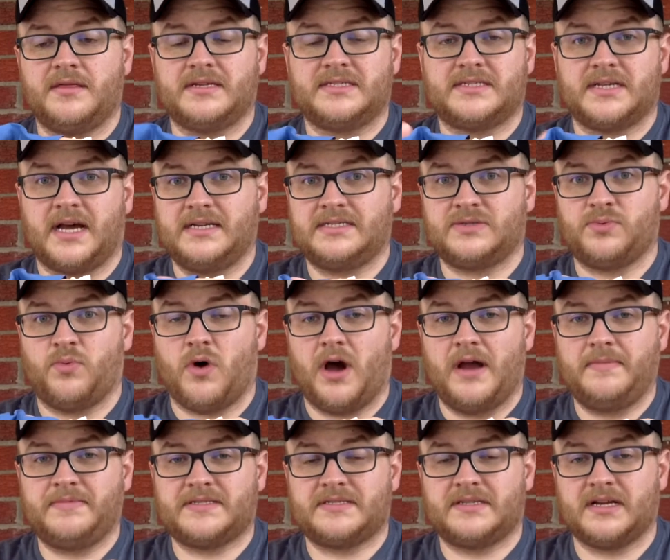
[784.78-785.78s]
the Zeiss
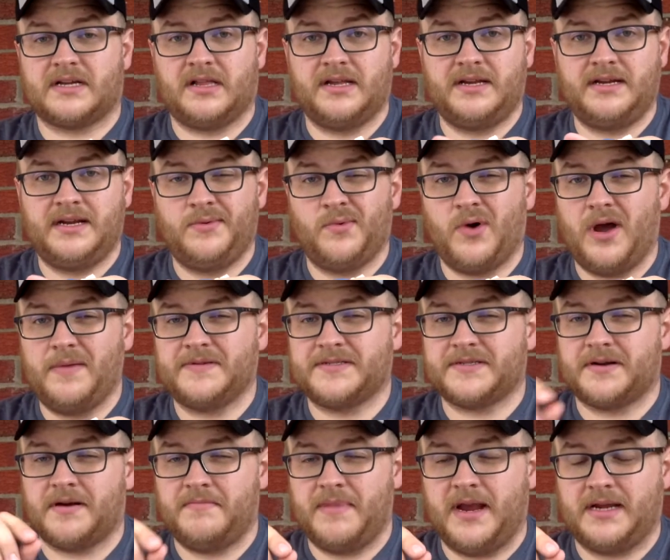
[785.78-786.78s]
wipes, the cleaning
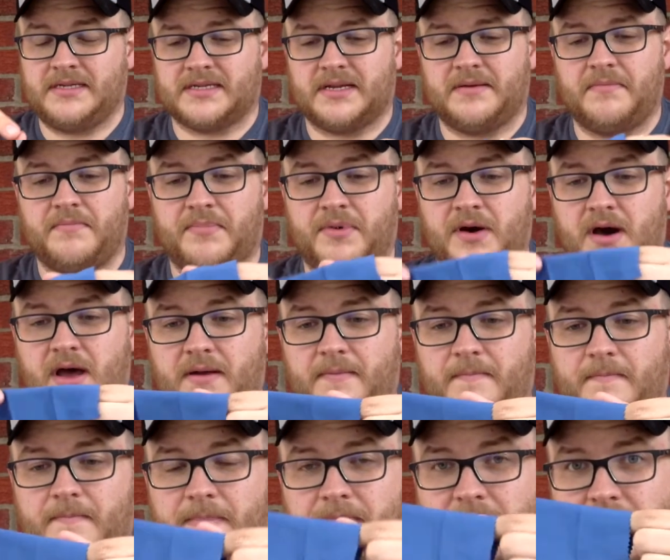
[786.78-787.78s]
wipes are amazing, but
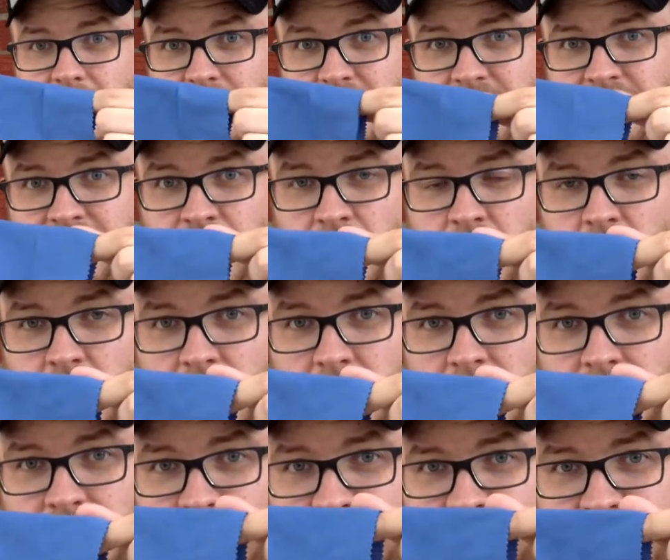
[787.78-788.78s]

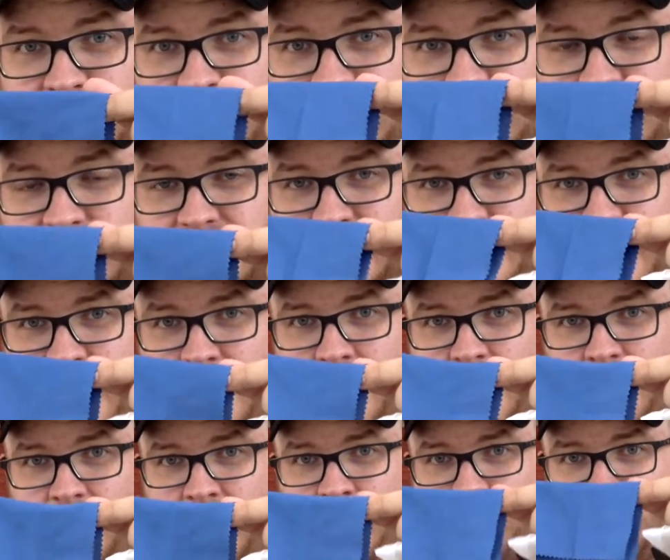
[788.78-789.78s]
for just
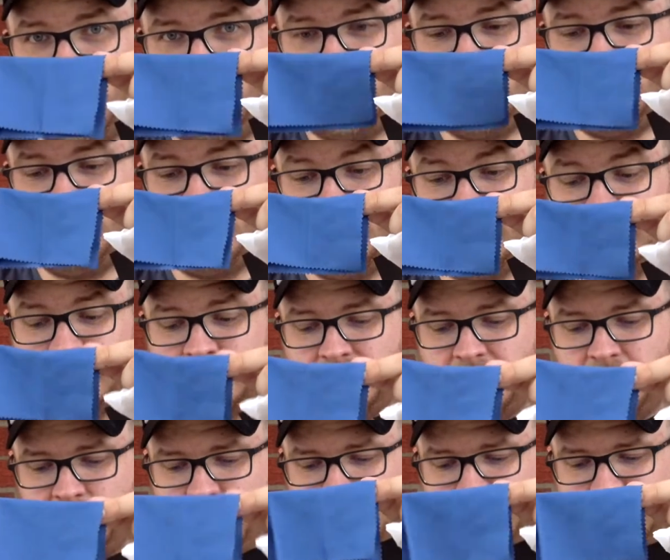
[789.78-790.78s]
carry around with you, these are
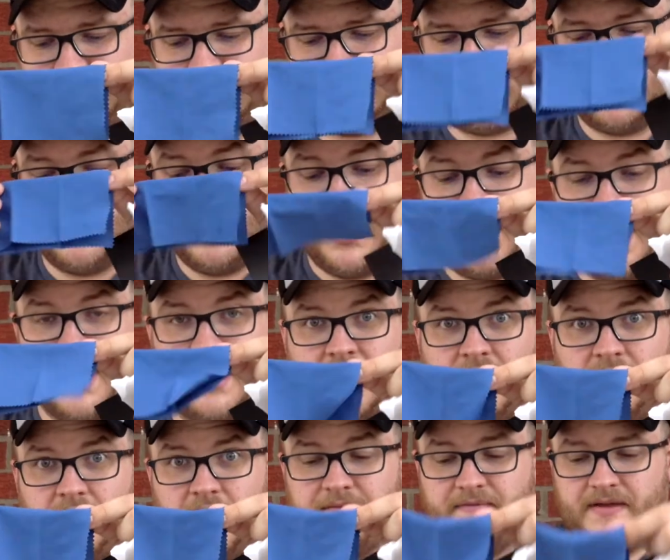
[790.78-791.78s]
the best, and I
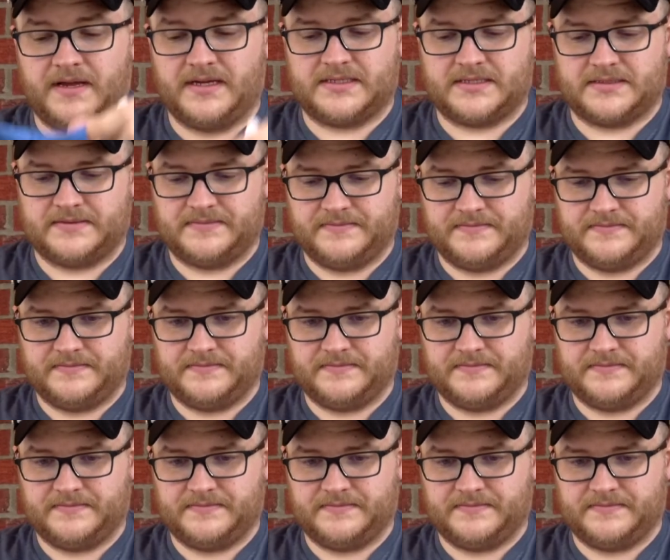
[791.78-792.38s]
love these.